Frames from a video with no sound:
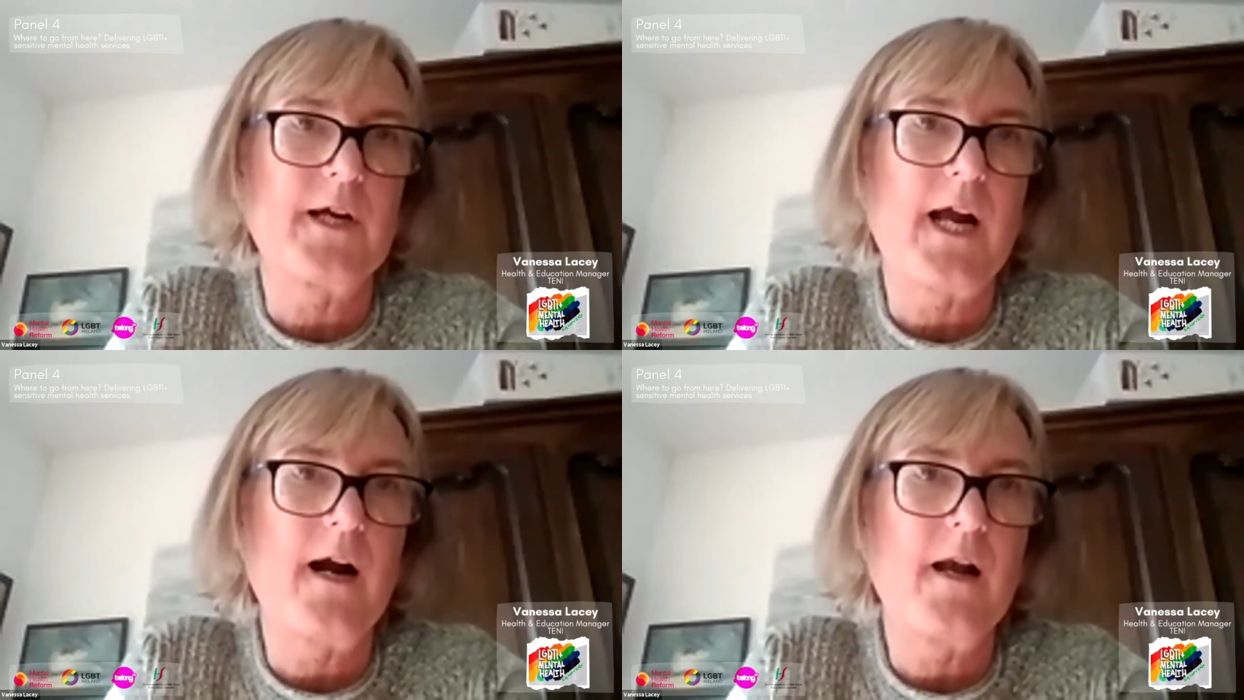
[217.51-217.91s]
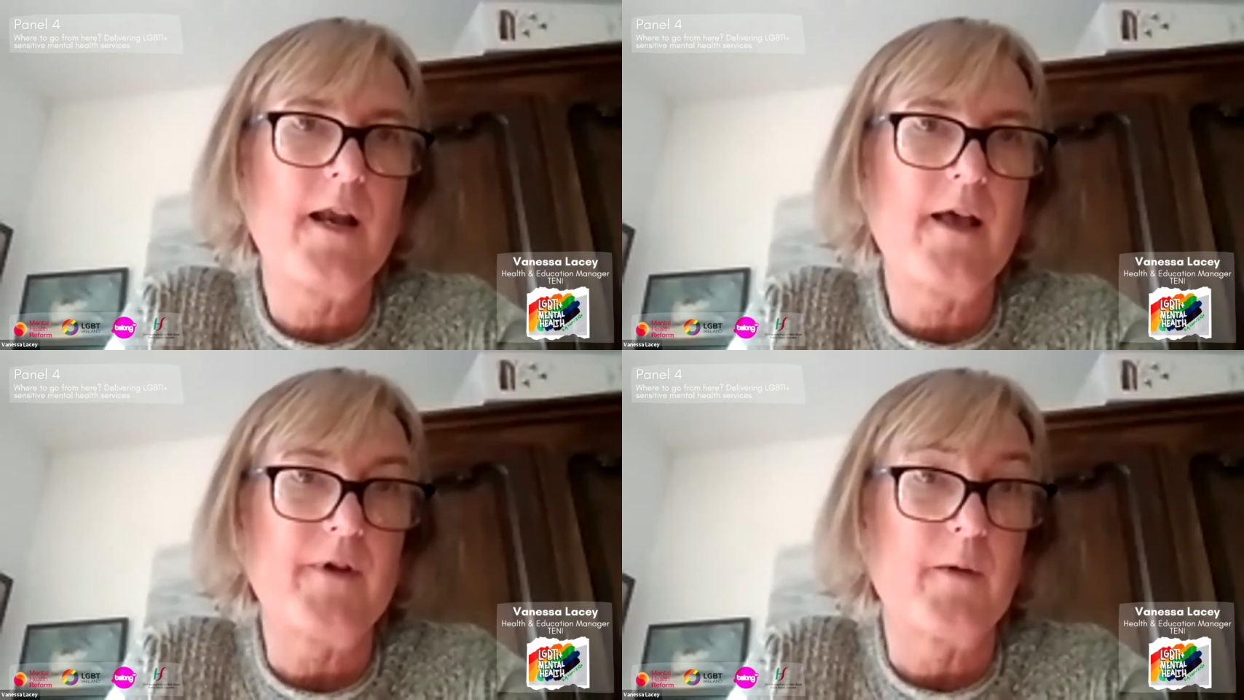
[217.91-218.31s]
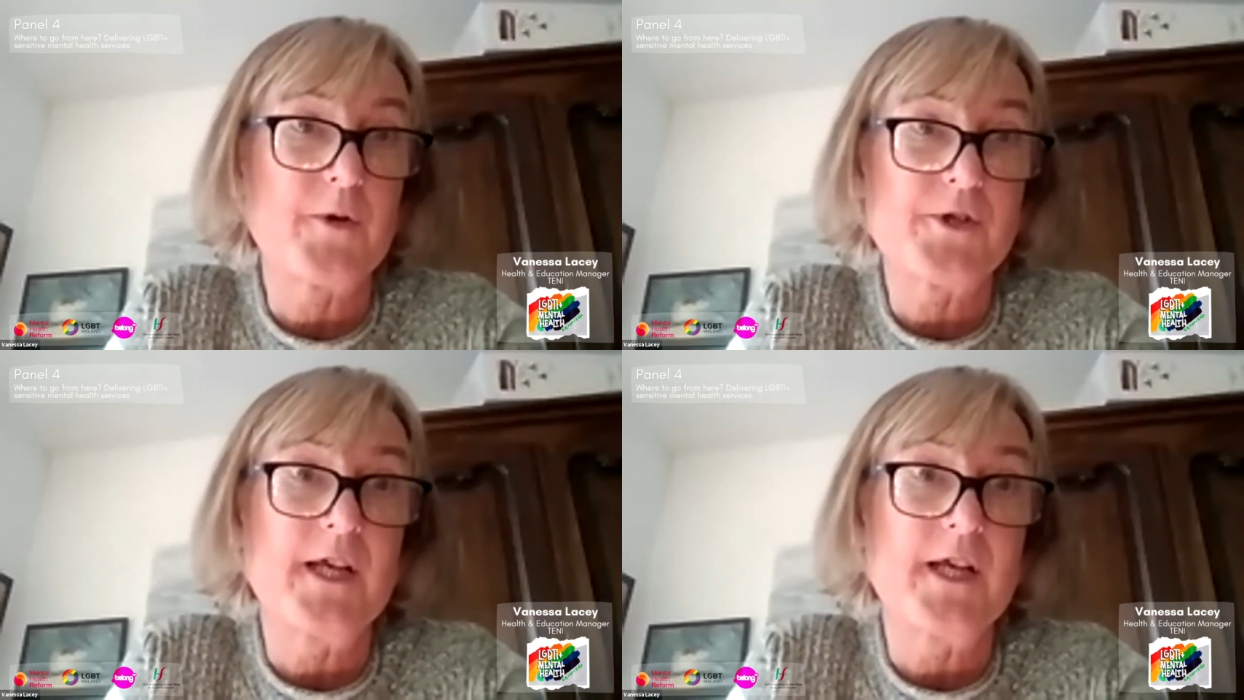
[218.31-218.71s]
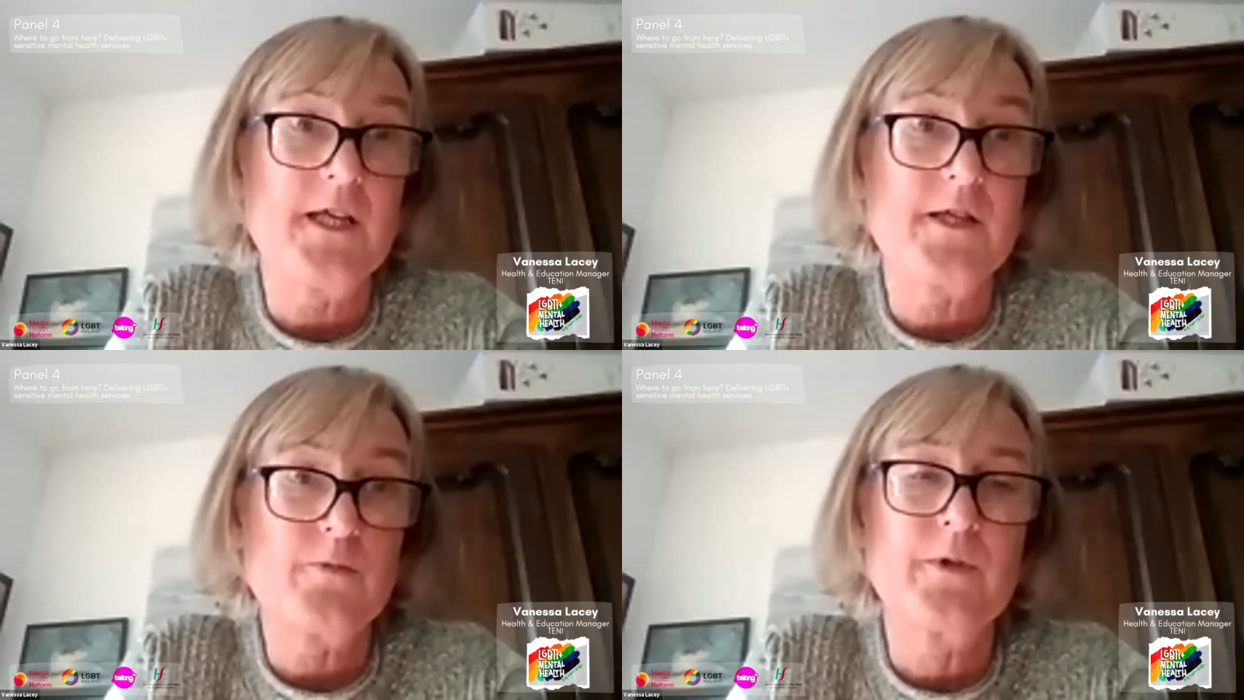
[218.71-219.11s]
Carl Neff, and I must say he
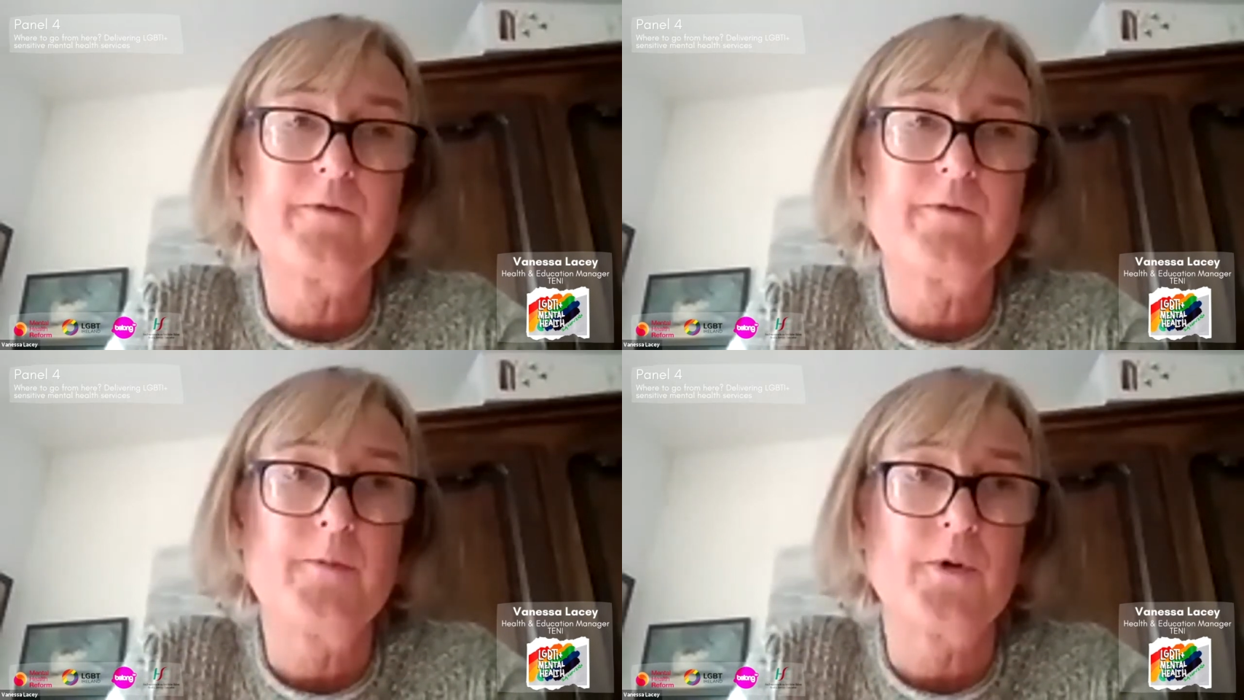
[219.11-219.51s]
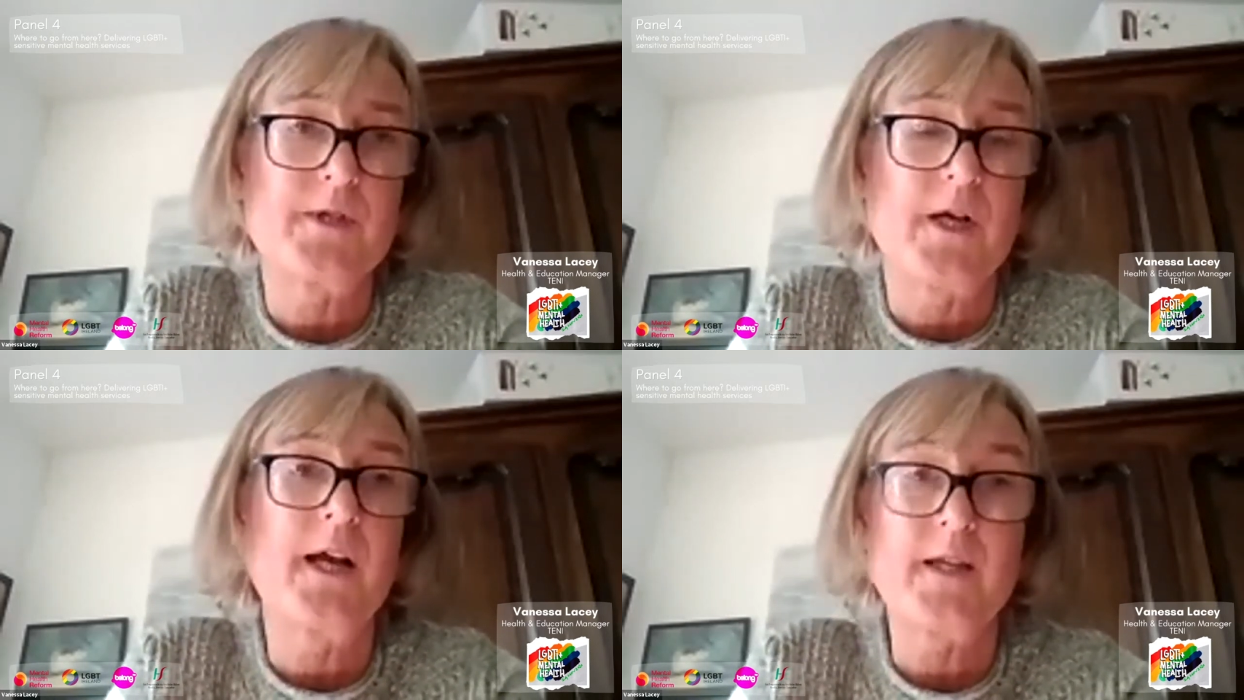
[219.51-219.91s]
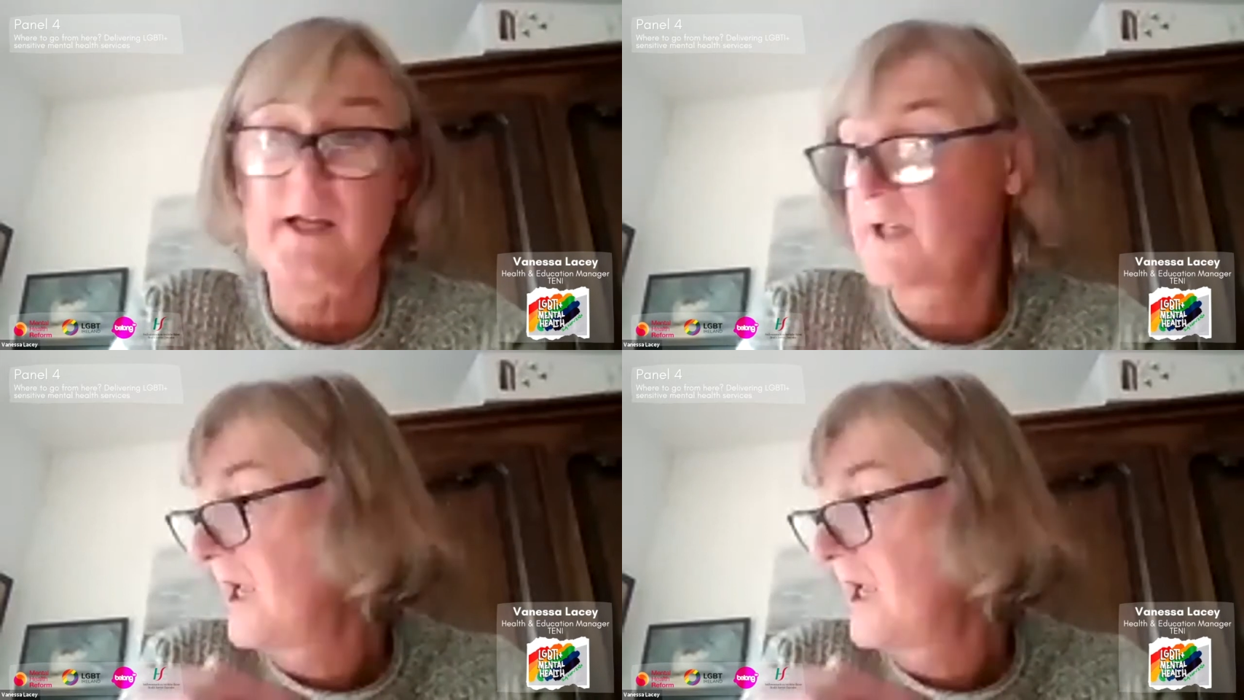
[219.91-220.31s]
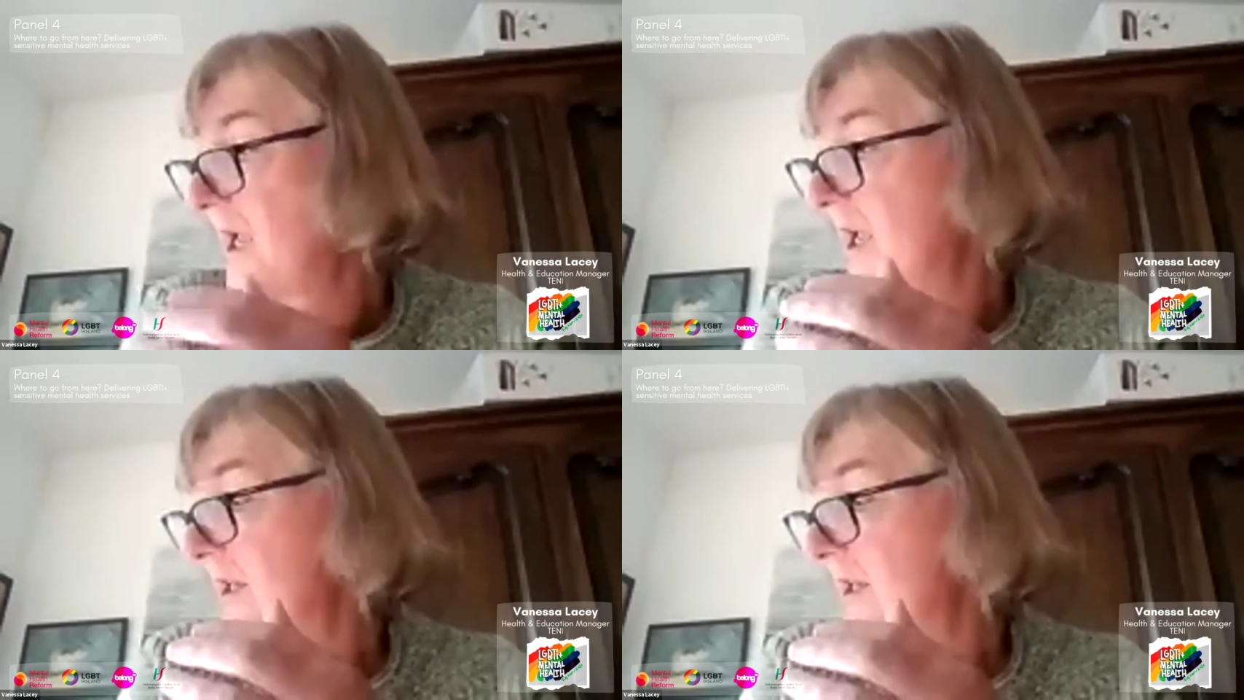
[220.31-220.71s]
is one of the most, I think,
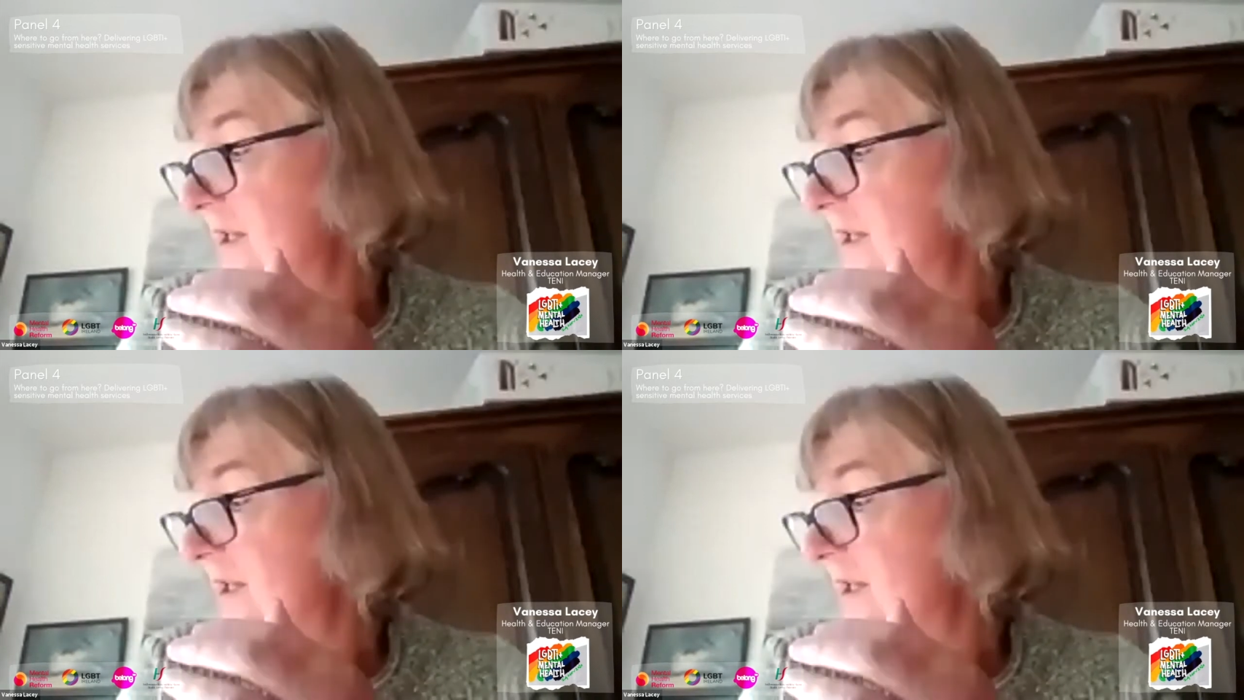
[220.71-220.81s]
the